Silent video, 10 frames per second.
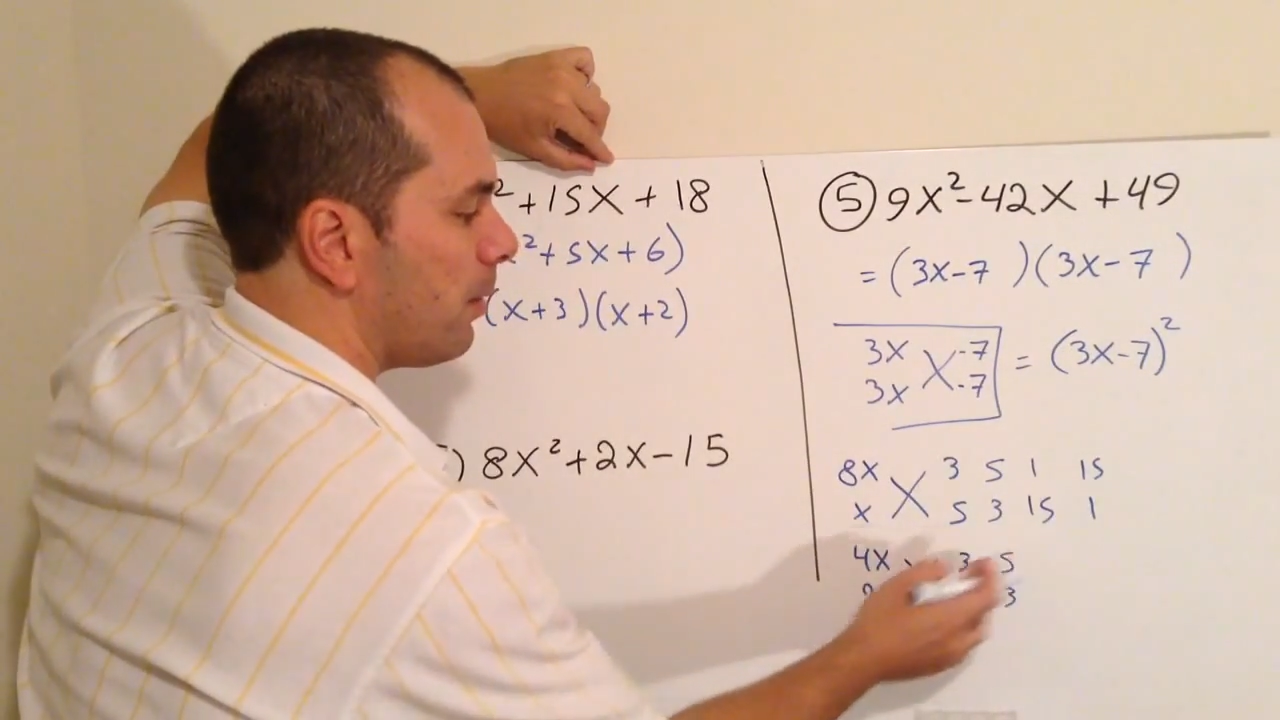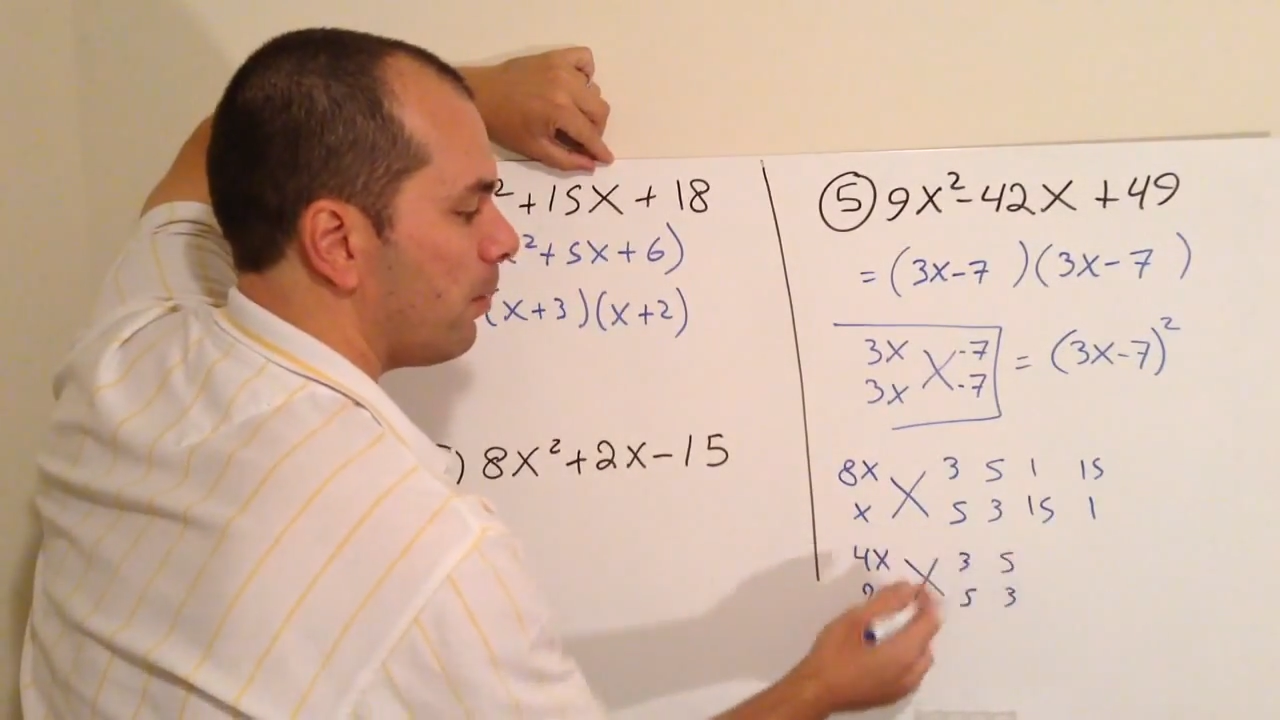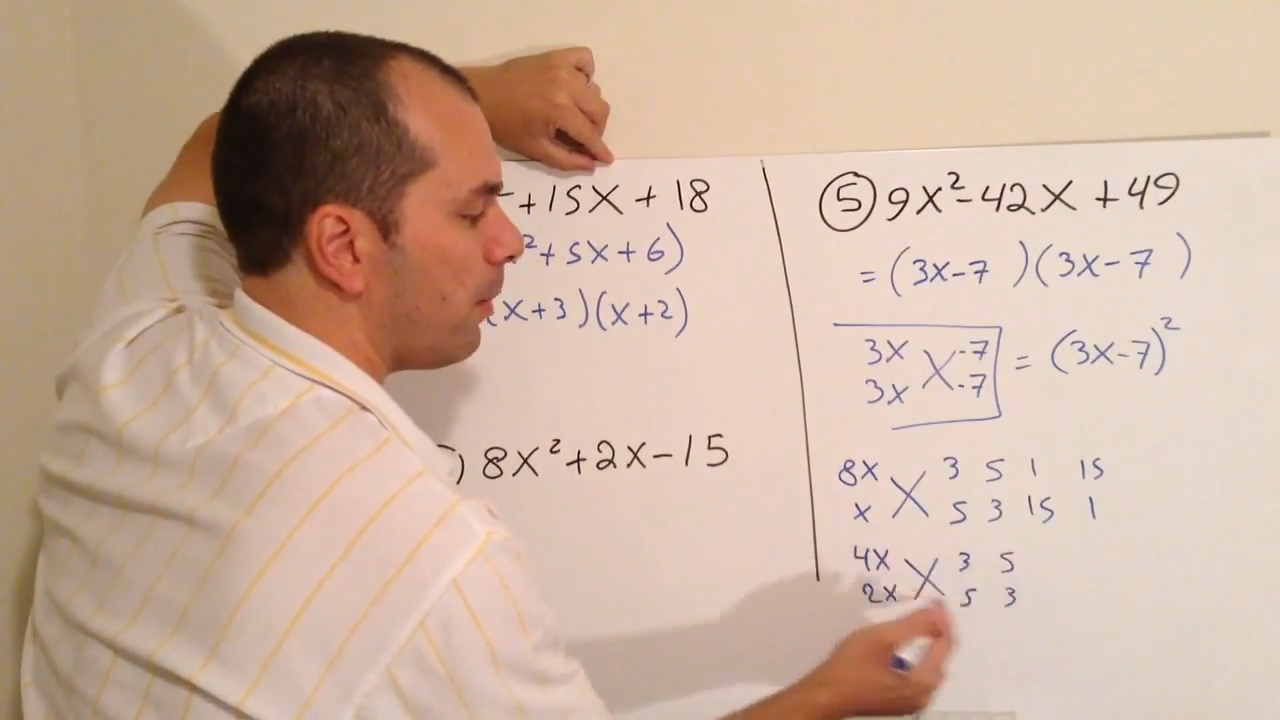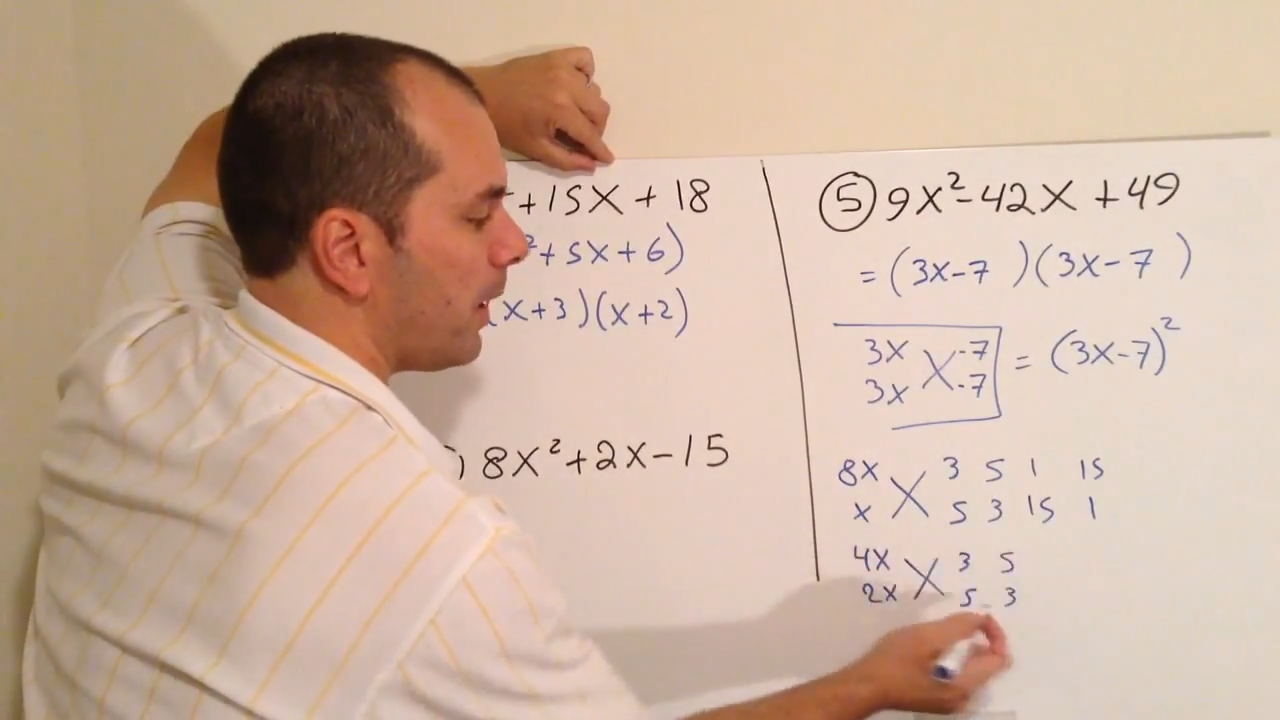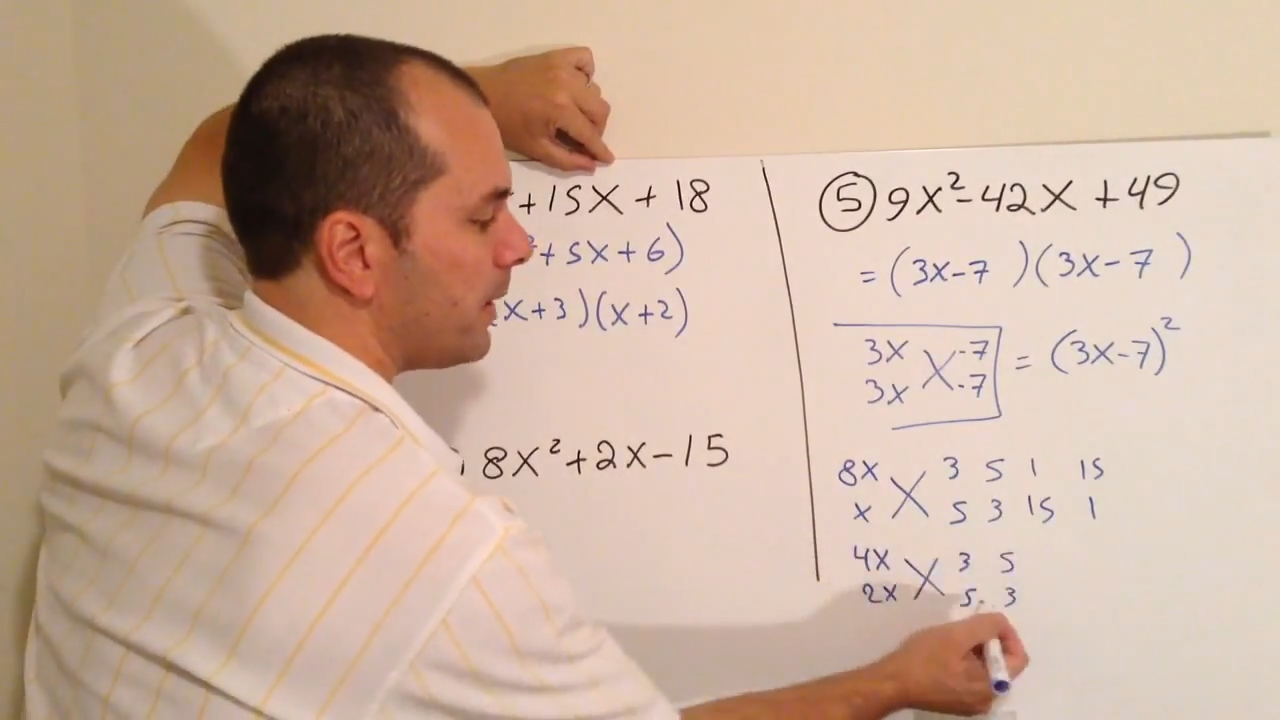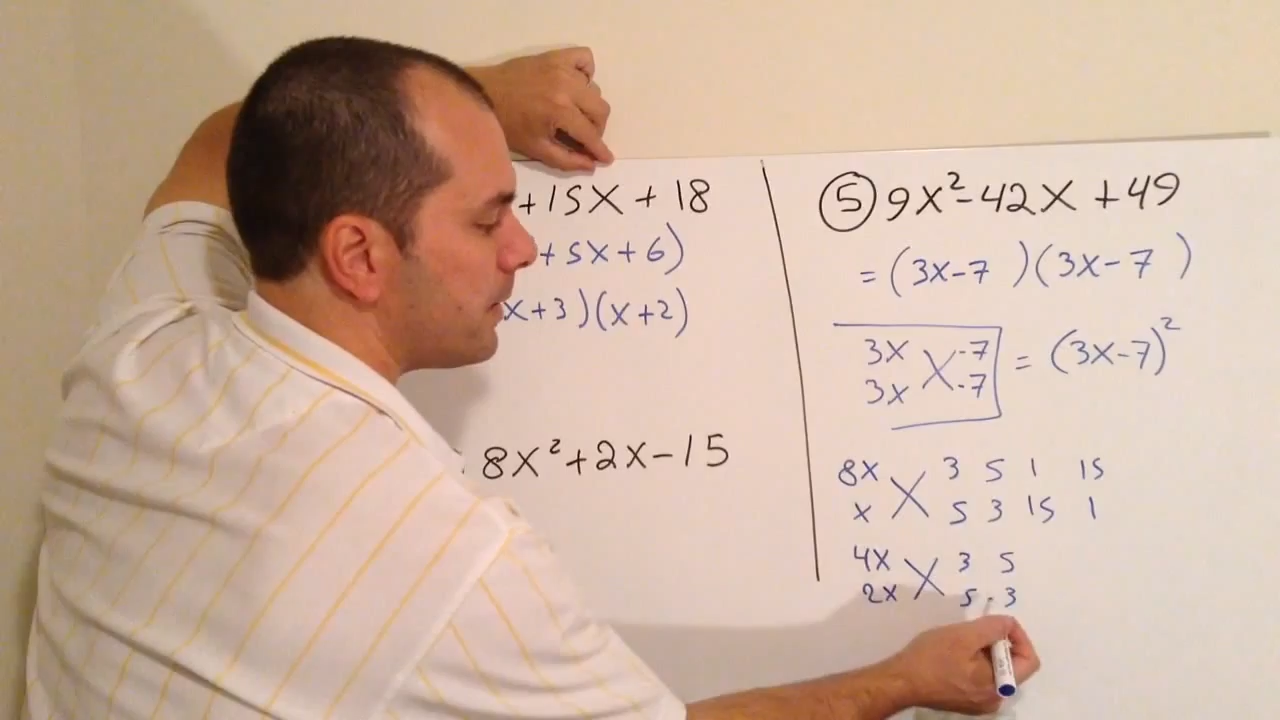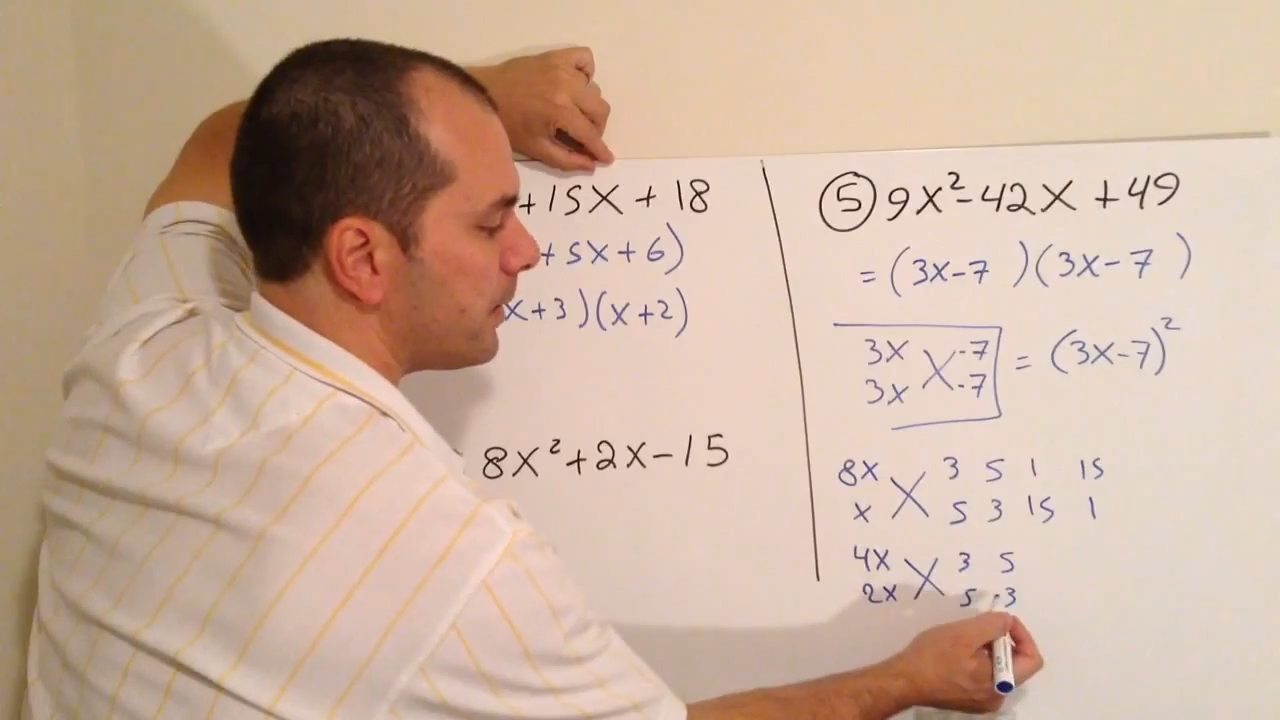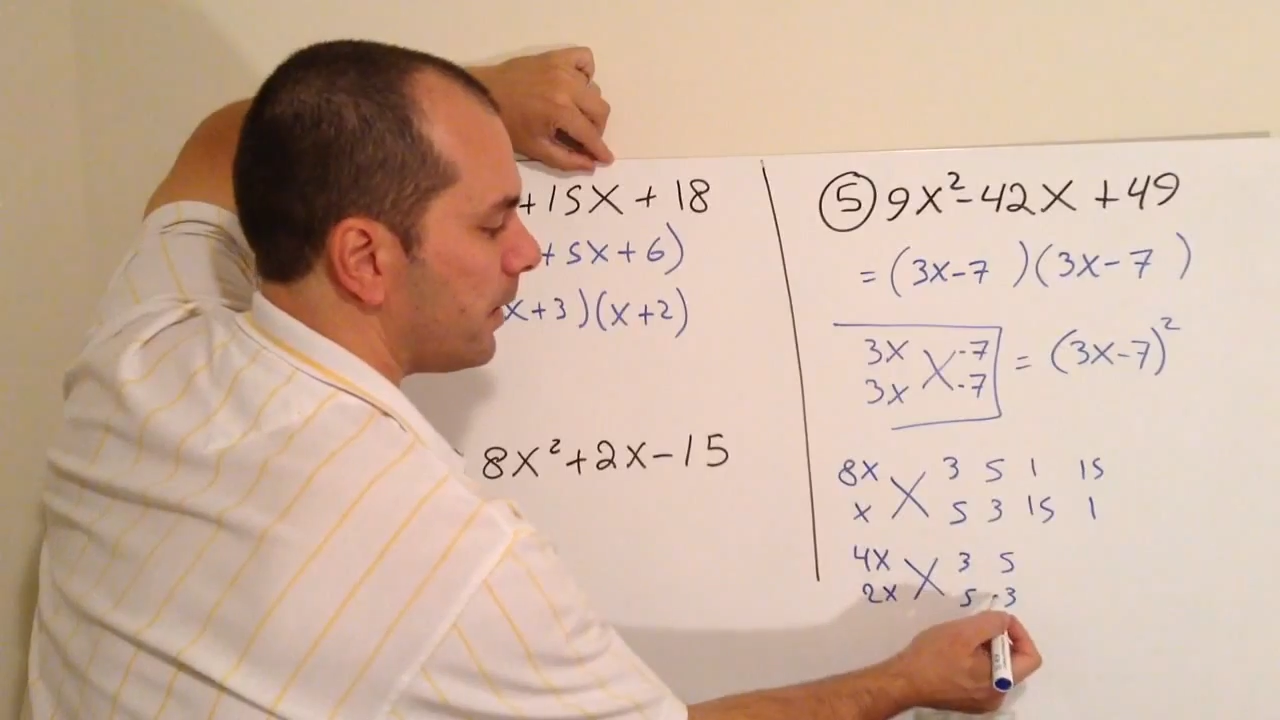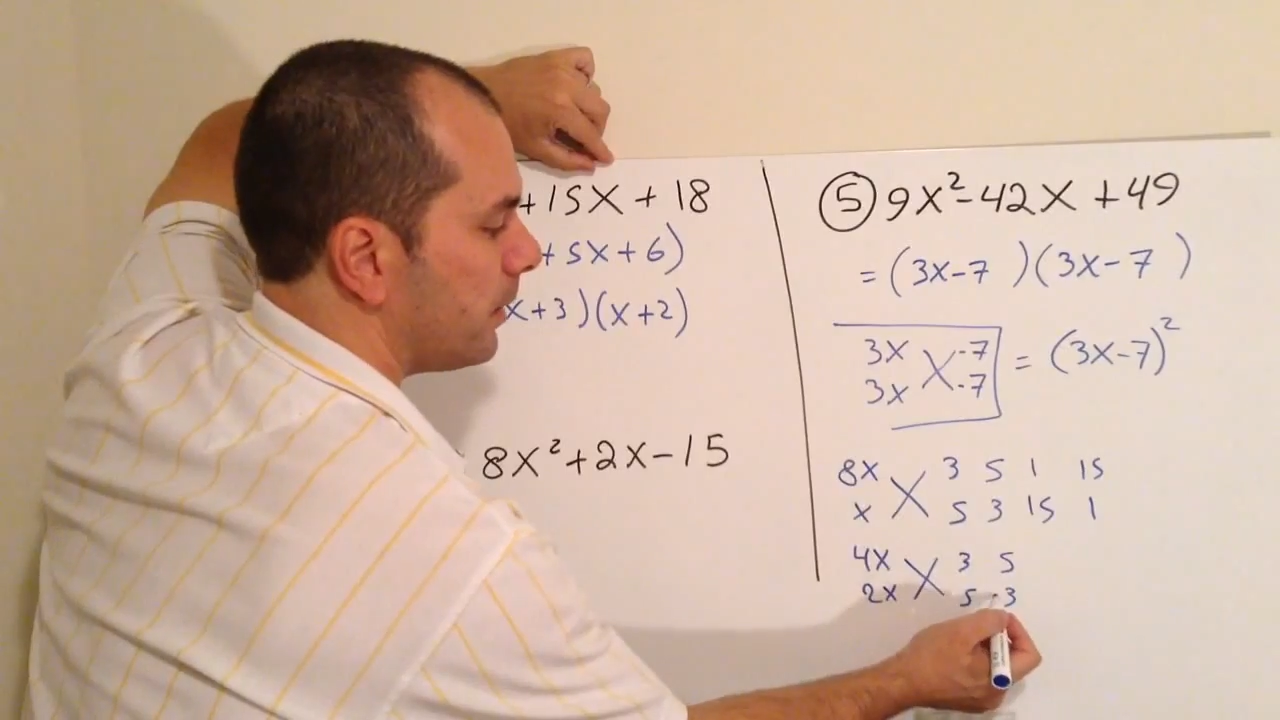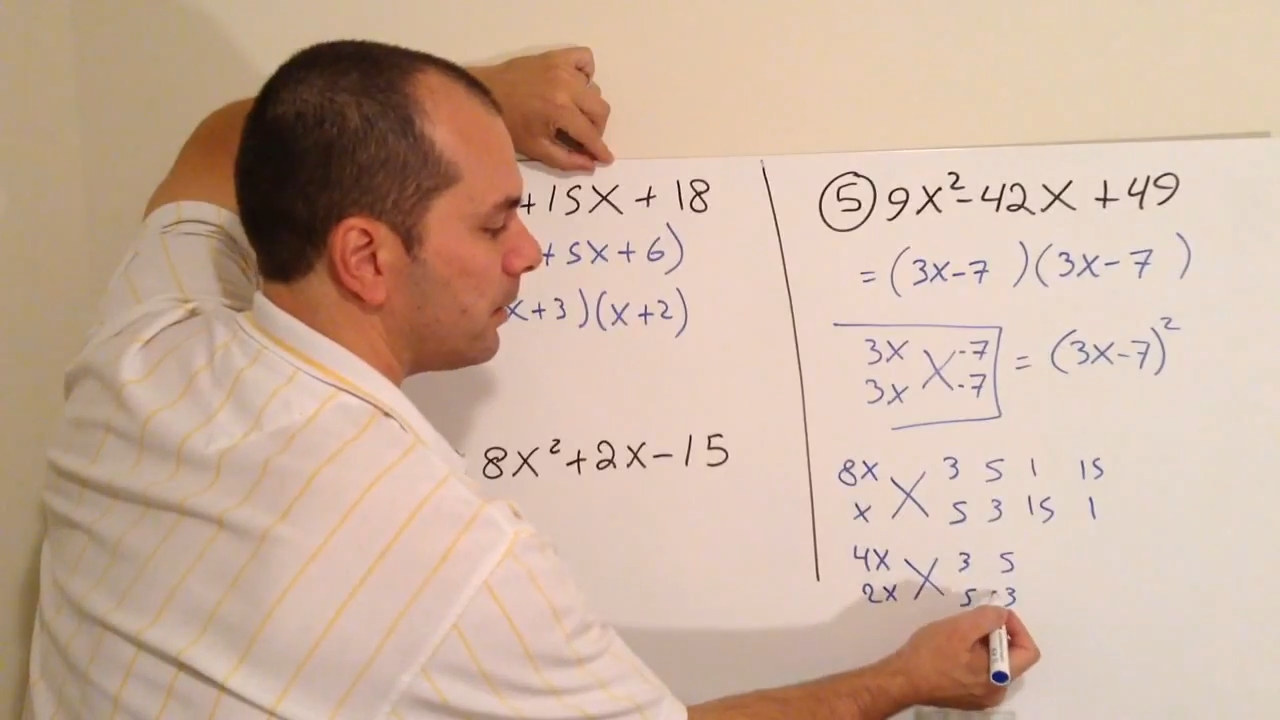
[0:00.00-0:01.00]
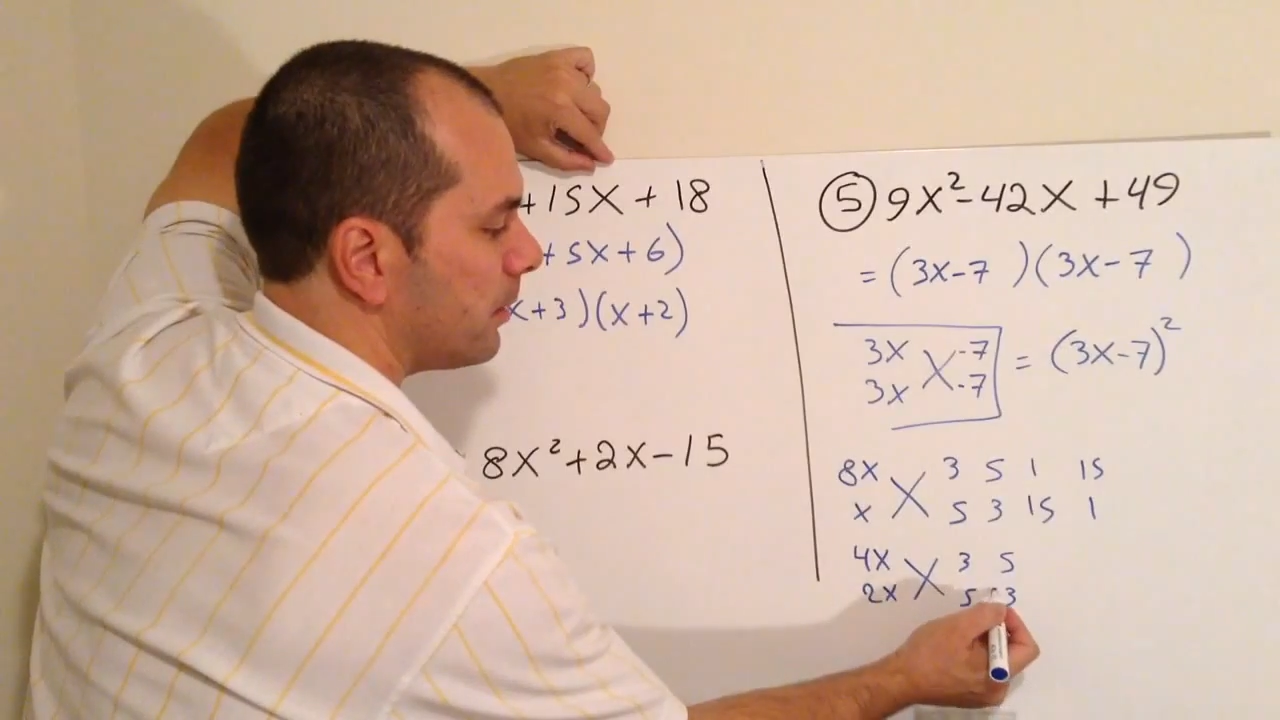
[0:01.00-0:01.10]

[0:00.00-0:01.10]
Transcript: minus 10.